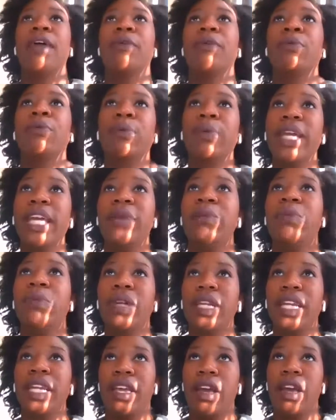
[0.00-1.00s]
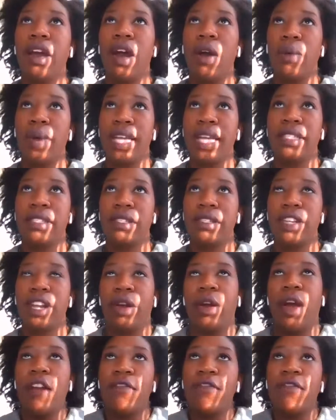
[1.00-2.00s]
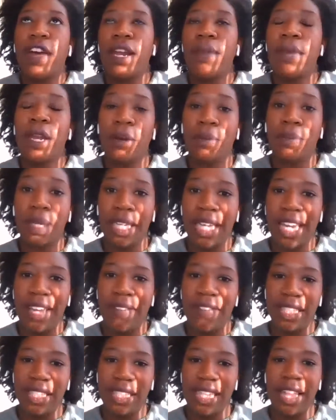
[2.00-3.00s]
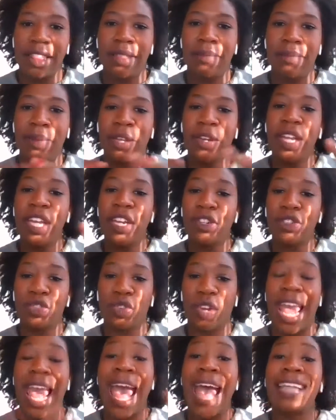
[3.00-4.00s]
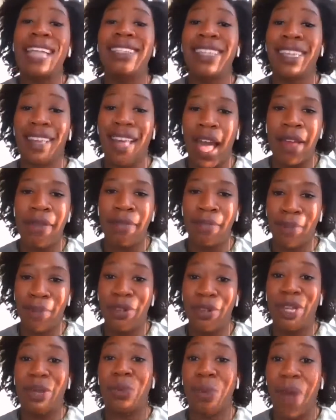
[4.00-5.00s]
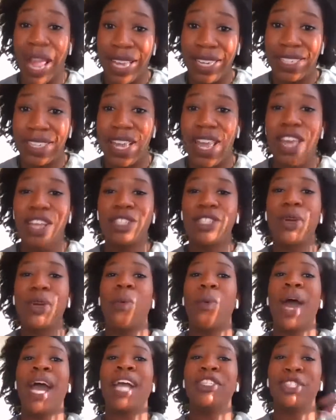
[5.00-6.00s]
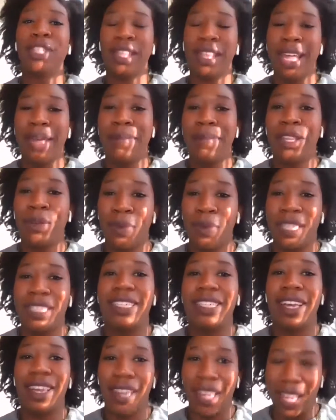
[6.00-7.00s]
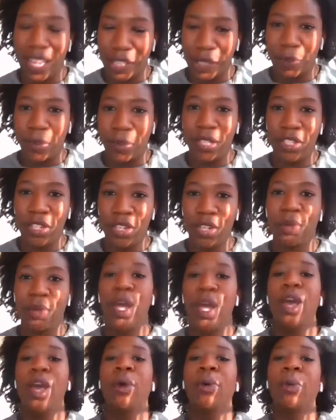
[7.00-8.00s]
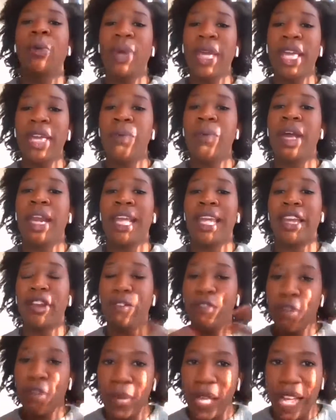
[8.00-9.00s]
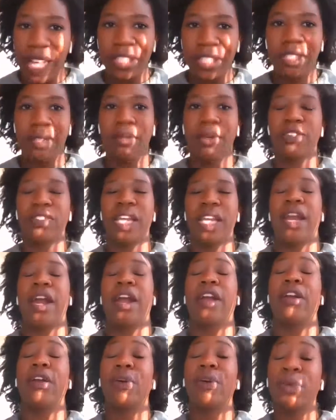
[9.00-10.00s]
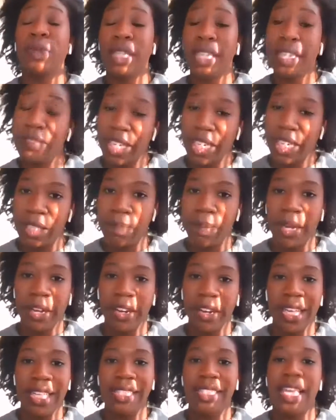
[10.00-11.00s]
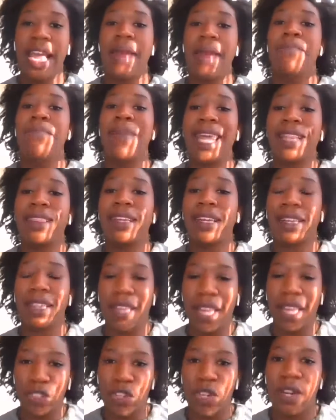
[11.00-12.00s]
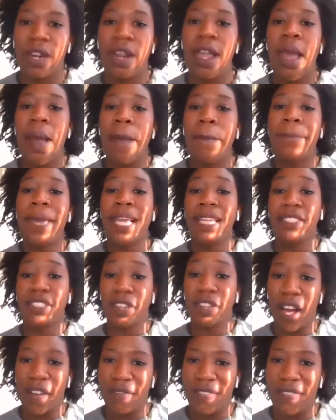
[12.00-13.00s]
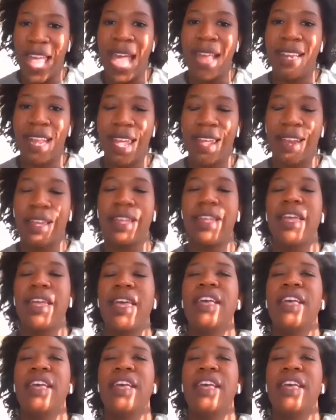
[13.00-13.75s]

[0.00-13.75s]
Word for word: And we really always, you know, our fundamental belief is that the beauty industry hasn't gotten beauty right. So why mm-hmm. should they be the ones telling us what to do? We want to hear from customers and our own lived experience and make the collection based off that data.